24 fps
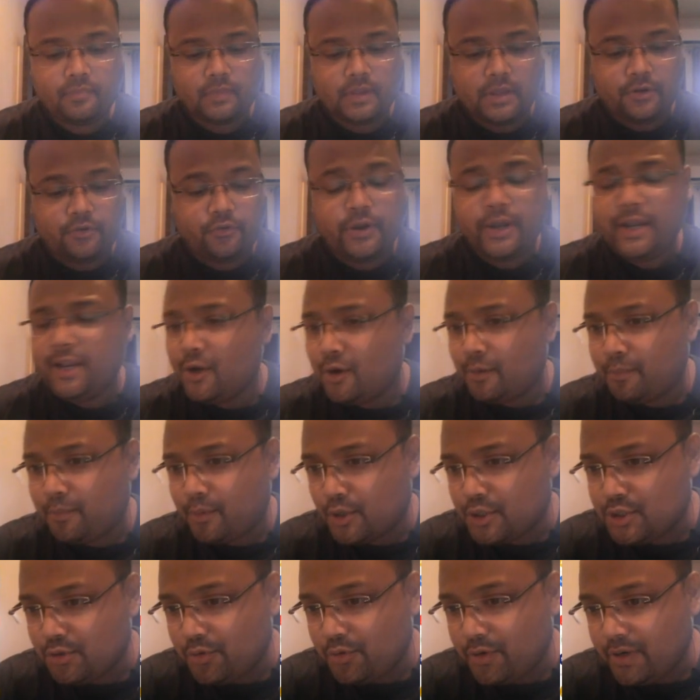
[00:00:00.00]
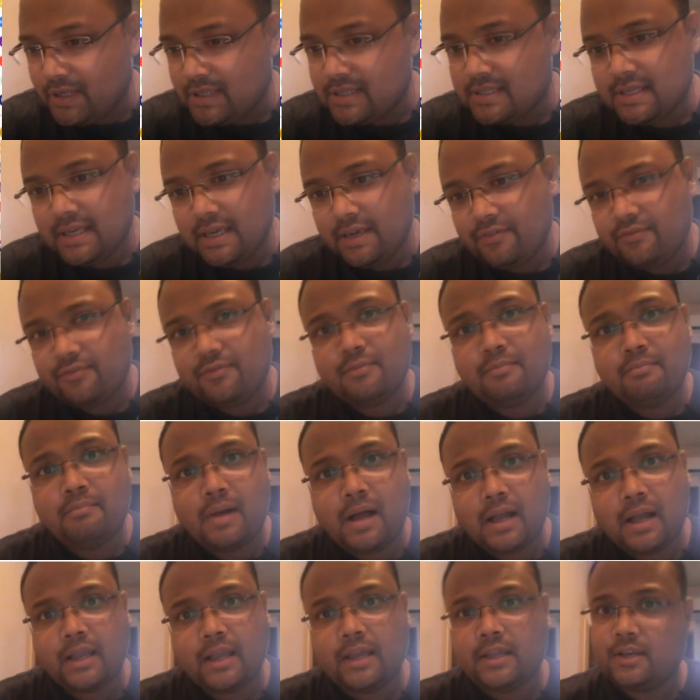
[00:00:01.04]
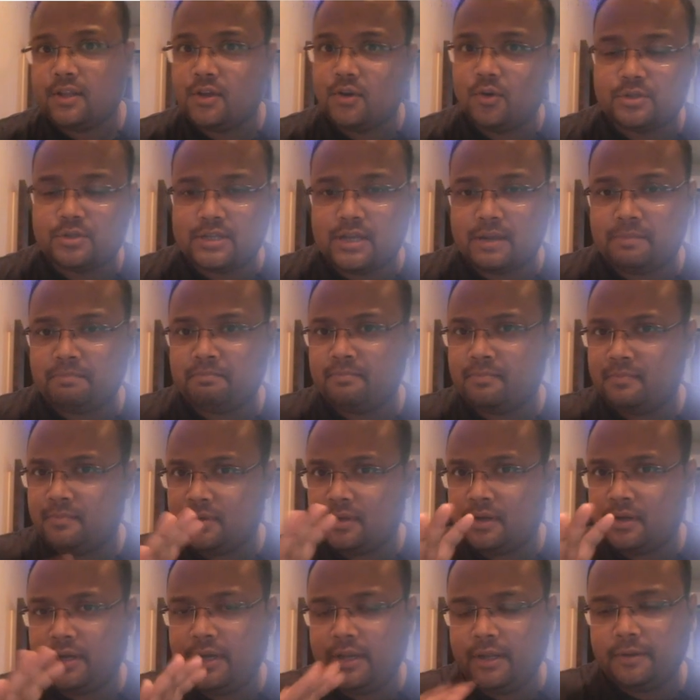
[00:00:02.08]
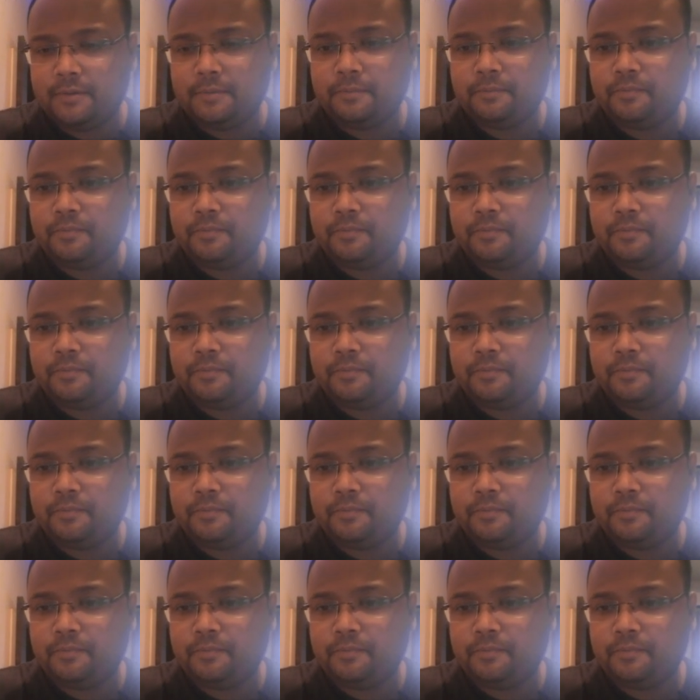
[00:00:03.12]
trading opportunities if market goes up. Clear?